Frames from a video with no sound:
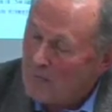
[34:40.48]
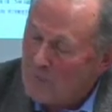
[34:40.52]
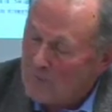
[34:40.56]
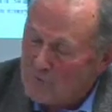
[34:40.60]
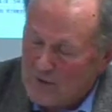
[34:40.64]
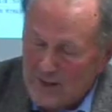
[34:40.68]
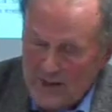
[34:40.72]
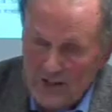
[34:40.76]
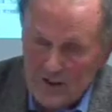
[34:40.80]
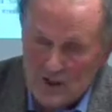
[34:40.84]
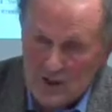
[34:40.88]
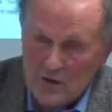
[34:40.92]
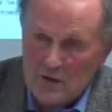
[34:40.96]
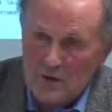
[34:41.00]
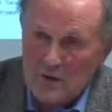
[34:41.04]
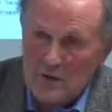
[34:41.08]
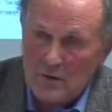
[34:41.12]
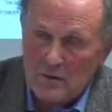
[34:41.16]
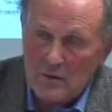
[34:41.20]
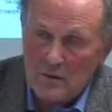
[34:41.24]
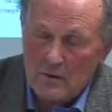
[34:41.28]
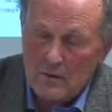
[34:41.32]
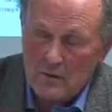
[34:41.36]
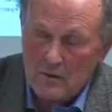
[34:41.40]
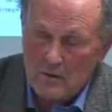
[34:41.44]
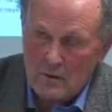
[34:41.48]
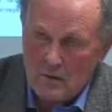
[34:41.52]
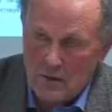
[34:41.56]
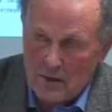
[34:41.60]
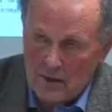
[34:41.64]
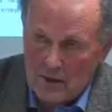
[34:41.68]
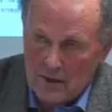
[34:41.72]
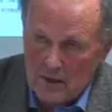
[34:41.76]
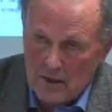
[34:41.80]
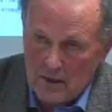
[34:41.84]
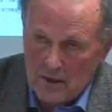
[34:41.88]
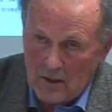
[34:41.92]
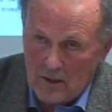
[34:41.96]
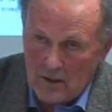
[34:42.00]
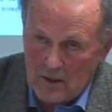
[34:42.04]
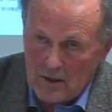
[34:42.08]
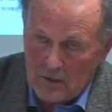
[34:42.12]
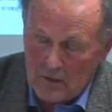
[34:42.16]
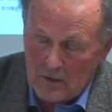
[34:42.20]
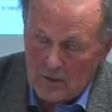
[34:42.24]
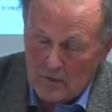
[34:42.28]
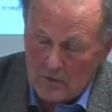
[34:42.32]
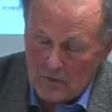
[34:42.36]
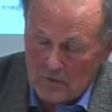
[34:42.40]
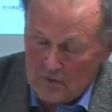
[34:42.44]
flat screen
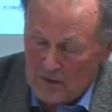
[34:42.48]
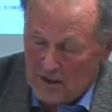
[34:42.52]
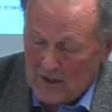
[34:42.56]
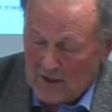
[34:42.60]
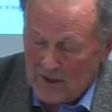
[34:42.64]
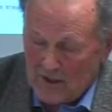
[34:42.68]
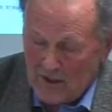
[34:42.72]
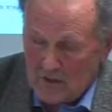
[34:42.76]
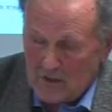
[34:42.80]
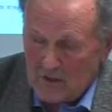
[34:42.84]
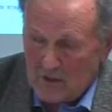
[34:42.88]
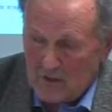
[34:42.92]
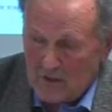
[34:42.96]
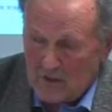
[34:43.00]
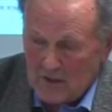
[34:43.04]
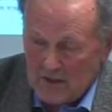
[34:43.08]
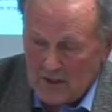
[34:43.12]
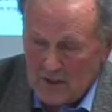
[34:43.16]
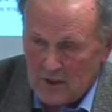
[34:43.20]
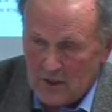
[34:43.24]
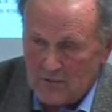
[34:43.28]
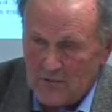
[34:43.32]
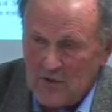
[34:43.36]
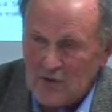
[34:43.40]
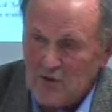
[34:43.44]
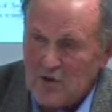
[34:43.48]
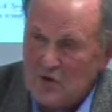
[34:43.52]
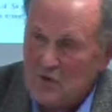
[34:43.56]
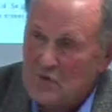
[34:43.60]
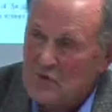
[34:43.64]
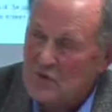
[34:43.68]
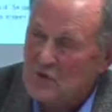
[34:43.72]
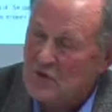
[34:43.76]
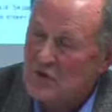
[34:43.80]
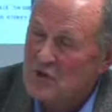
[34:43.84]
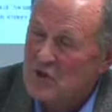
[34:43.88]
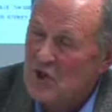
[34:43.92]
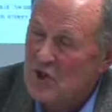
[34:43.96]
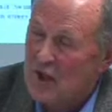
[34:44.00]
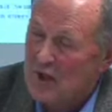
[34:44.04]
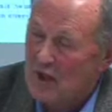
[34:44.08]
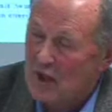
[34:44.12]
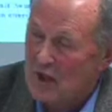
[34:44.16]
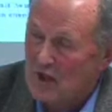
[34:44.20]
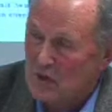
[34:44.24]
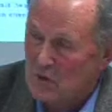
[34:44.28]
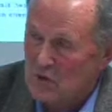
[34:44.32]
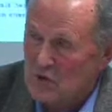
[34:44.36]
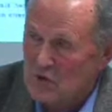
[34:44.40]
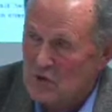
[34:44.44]
televisions
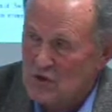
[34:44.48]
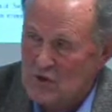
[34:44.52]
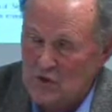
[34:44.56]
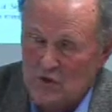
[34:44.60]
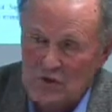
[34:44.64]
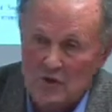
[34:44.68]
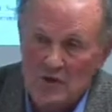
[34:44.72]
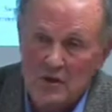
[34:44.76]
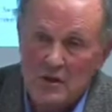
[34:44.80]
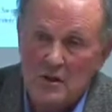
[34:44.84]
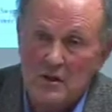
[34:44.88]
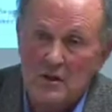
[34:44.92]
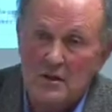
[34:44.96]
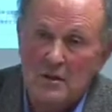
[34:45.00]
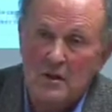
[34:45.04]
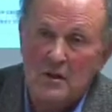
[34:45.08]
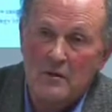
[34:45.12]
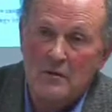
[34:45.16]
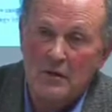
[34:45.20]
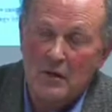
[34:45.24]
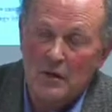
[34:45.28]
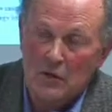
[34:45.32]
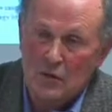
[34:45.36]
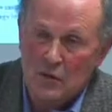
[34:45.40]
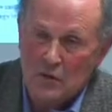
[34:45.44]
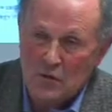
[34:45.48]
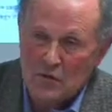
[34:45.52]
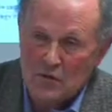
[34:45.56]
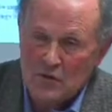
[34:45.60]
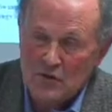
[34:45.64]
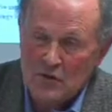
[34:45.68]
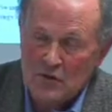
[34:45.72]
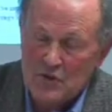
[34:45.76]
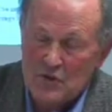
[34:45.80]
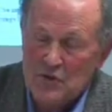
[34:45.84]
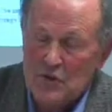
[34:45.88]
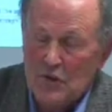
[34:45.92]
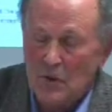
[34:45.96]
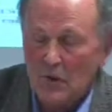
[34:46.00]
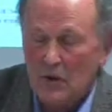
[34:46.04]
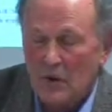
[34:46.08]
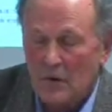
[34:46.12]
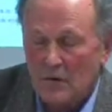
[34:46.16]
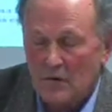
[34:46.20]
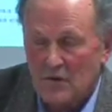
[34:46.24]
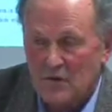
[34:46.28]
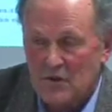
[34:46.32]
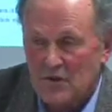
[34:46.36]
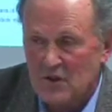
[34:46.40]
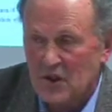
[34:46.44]
and also CD recorders,
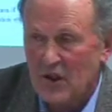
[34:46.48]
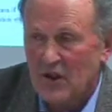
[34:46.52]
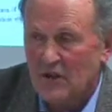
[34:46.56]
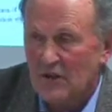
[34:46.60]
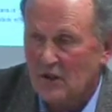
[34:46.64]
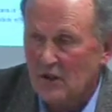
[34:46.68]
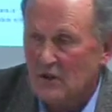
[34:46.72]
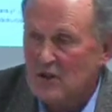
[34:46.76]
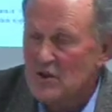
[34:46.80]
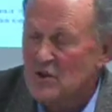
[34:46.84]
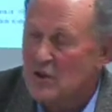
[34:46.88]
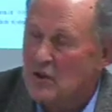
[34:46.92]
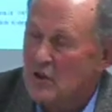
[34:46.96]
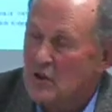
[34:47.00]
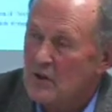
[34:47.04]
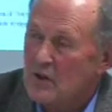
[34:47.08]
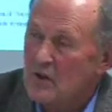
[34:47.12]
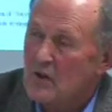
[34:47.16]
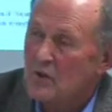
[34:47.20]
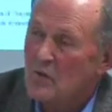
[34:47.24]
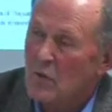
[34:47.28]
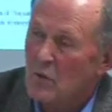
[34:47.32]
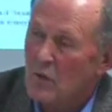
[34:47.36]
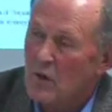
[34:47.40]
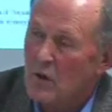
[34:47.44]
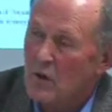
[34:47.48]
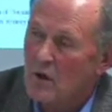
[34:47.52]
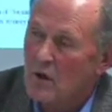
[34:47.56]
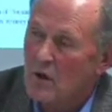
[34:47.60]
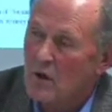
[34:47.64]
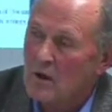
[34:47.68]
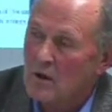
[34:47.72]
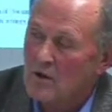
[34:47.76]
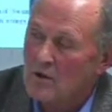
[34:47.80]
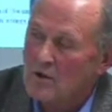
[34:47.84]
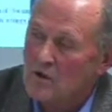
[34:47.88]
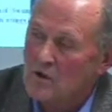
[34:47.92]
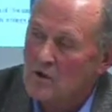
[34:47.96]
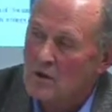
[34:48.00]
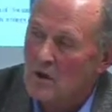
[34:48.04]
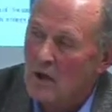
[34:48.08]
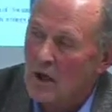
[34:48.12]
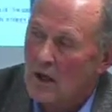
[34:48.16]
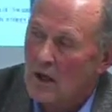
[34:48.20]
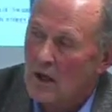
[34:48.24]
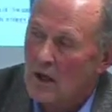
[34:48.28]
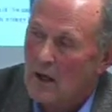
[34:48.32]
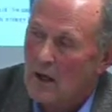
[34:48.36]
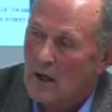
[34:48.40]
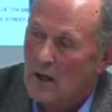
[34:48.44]
the technology was
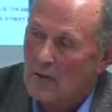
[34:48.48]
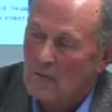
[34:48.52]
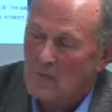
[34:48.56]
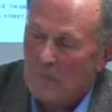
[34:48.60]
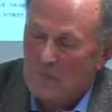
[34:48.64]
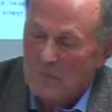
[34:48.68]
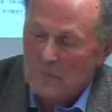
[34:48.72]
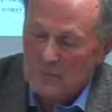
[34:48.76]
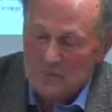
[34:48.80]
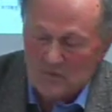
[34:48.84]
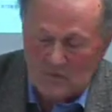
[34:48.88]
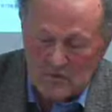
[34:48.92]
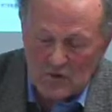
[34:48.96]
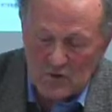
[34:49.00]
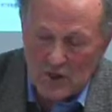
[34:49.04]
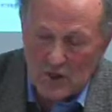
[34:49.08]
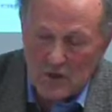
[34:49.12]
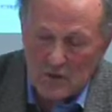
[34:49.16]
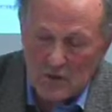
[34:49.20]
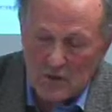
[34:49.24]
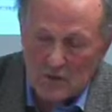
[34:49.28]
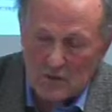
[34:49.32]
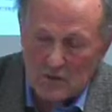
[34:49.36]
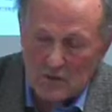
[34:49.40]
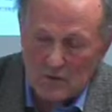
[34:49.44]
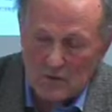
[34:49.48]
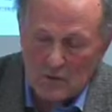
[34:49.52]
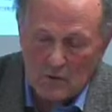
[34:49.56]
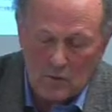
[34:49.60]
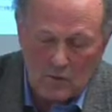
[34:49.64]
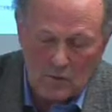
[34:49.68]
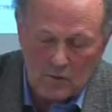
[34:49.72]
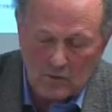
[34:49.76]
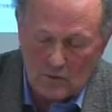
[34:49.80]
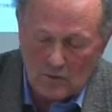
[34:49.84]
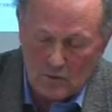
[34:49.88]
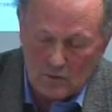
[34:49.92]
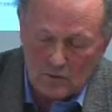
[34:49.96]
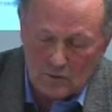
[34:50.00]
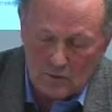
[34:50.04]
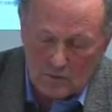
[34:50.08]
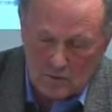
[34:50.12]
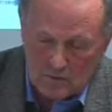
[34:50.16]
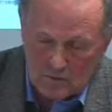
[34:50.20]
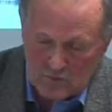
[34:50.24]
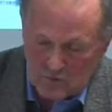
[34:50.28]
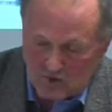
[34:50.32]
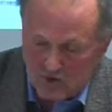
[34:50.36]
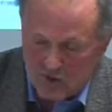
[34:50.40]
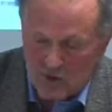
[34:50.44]
taken
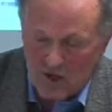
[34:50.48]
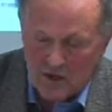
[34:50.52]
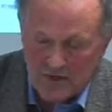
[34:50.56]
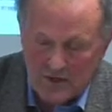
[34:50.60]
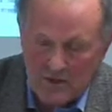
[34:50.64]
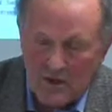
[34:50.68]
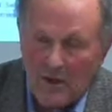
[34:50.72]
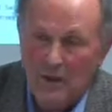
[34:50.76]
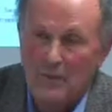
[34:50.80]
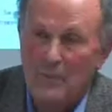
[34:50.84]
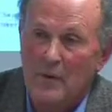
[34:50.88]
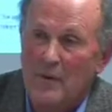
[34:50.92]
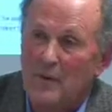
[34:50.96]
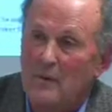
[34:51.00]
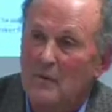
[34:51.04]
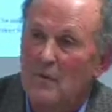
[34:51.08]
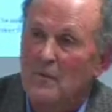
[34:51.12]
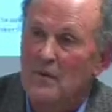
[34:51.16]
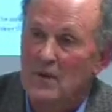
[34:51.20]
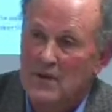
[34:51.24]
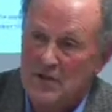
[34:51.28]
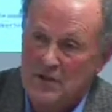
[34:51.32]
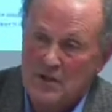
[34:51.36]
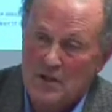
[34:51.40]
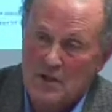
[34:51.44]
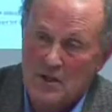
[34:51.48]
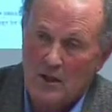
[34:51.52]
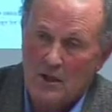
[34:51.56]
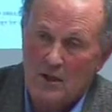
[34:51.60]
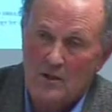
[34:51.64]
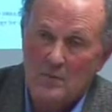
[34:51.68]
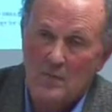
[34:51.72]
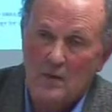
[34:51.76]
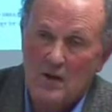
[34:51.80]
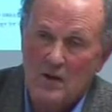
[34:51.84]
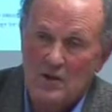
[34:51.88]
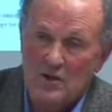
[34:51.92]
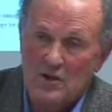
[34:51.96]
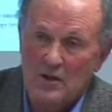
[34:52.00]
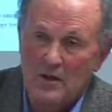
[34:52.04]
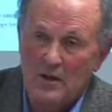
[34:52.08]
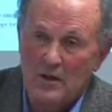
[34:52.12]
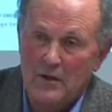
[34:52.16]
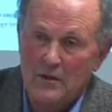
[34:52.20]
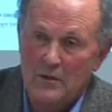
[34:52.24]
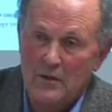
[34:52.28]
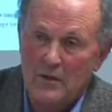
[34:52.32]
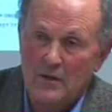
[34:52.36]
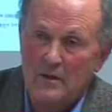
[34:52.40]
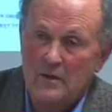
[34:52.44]
or started up in places like
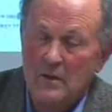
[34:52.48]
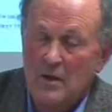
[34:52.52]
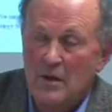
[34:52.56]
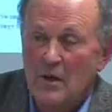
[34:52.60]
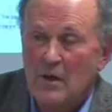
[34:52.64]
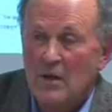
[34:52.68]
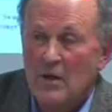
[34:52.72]
Barcelona.